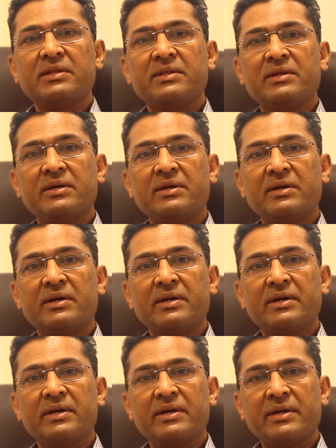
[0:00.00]
the
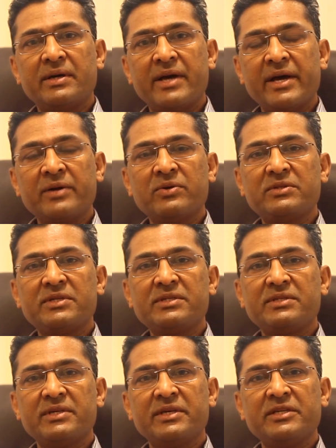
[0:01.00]

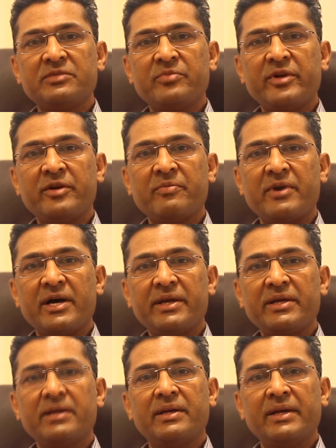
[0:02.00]
diagnosis is made by
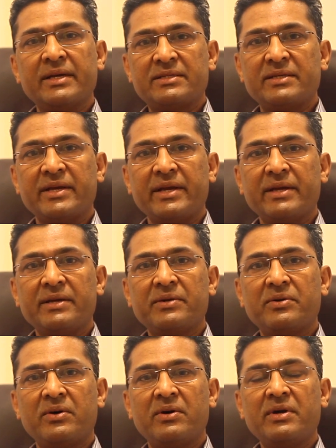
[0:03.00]
X-ray
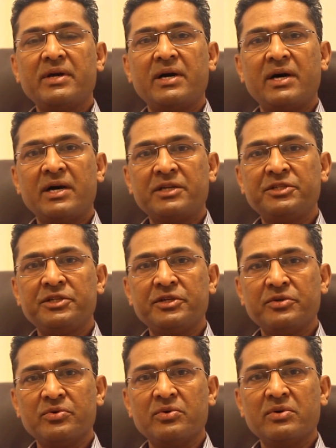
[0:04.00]
called
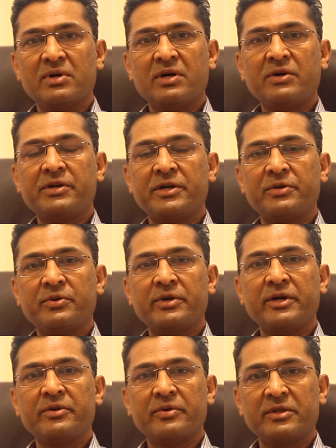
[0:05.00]
RGU or
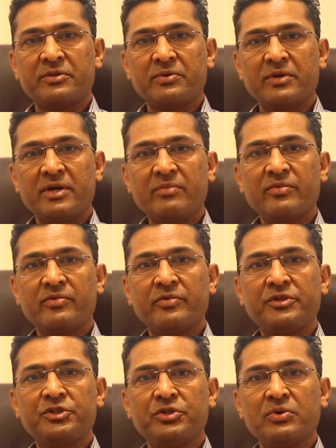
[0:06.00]
retrograde urethrogram,
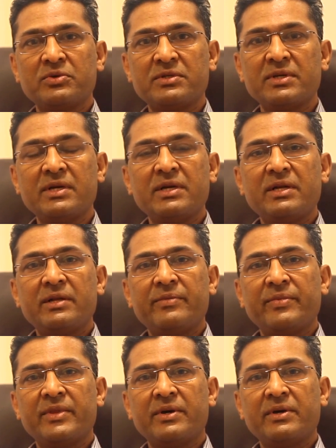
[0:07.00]
which shows
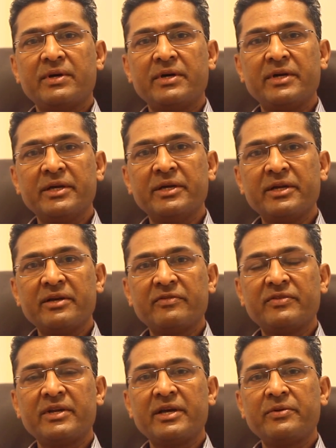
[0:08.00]
the degree of
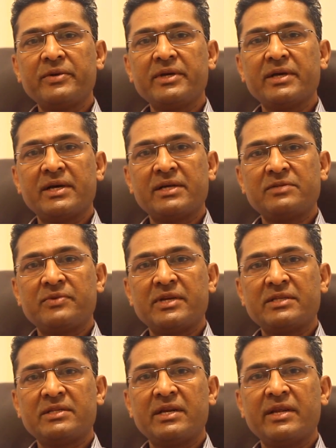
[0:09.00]
the narrowing as well
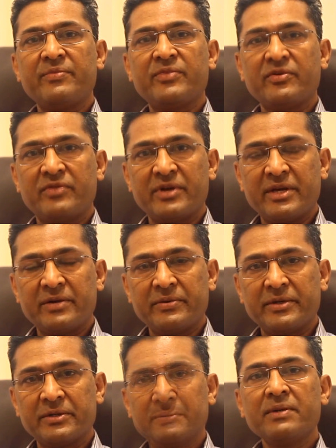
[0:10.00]
as the length of the
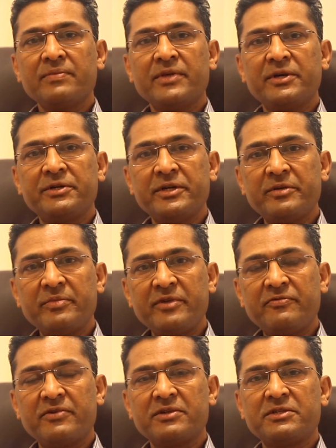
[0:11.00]
narrowing. The treatment
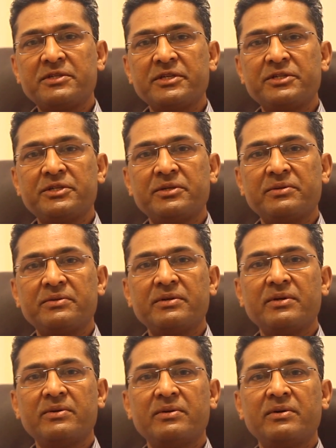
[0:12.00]
for stricture
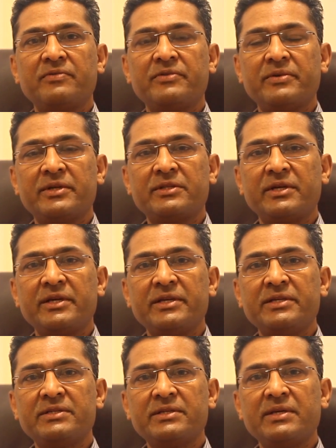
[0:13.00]
of urethra
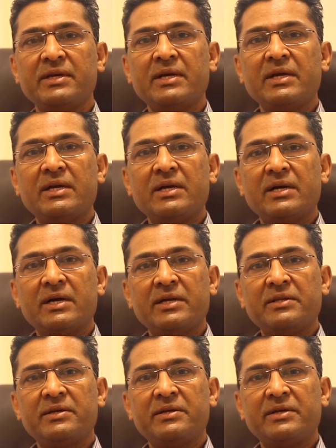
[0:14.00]
is either